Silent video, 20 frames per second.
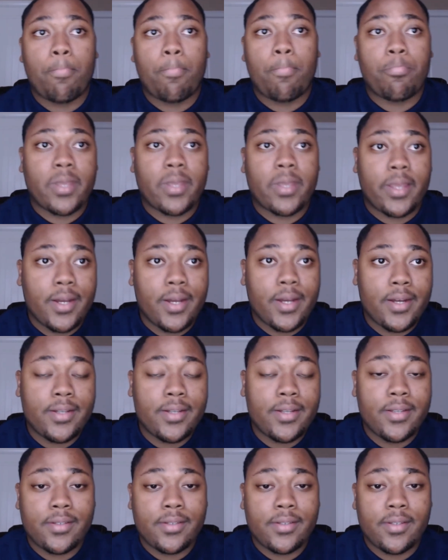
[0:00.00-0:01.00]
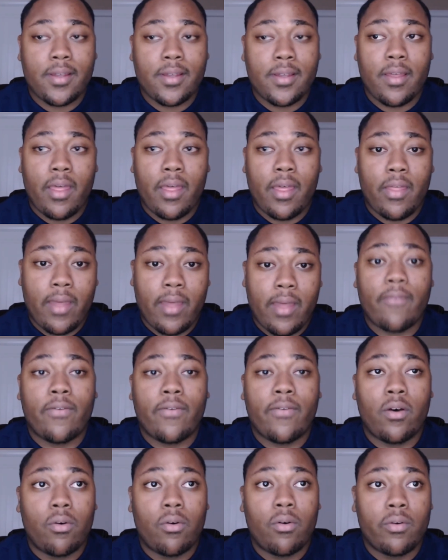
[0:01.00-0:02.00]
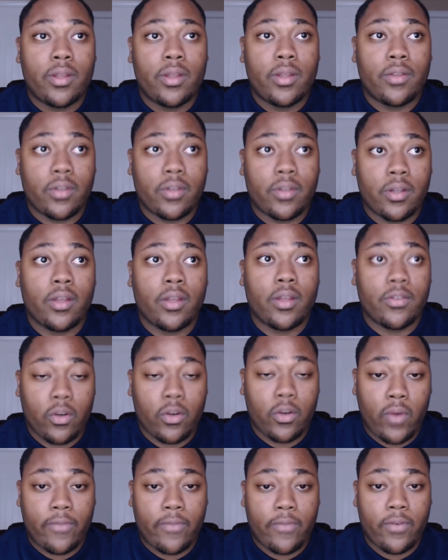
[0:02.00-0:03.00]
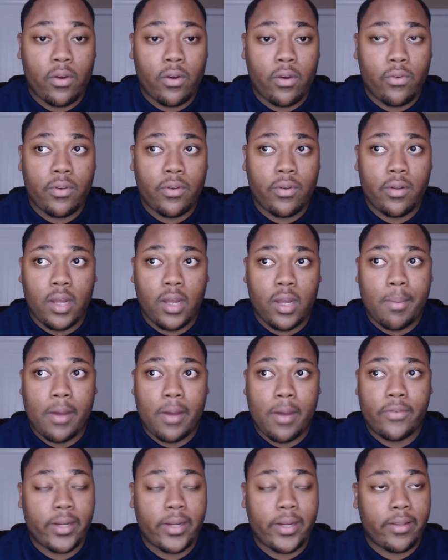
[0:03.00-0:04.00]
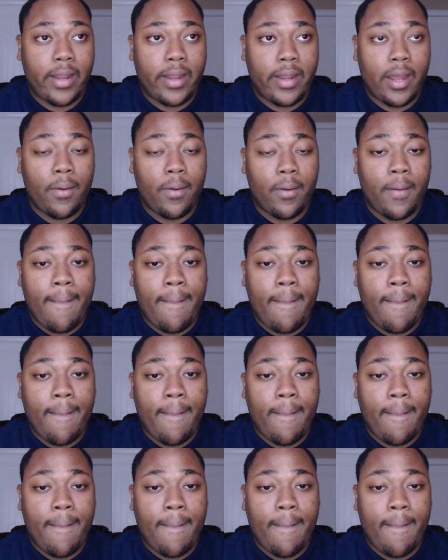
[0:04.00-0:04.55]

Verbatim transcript: because that phone is a, is a great phone. Um, I checked it out.